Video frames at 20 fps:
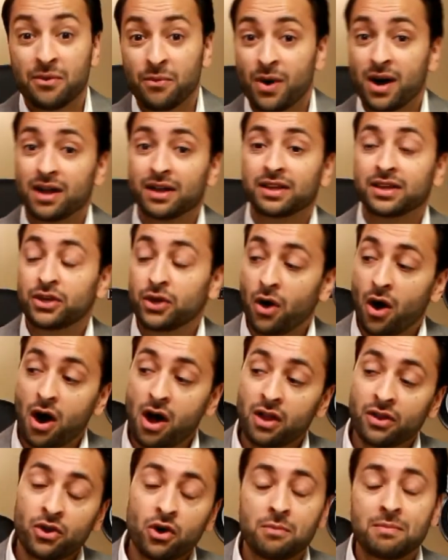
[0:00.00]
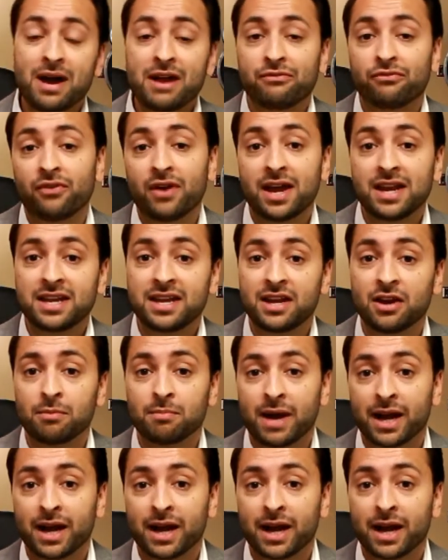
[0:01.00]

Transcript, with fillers: Well, you all know my friend here,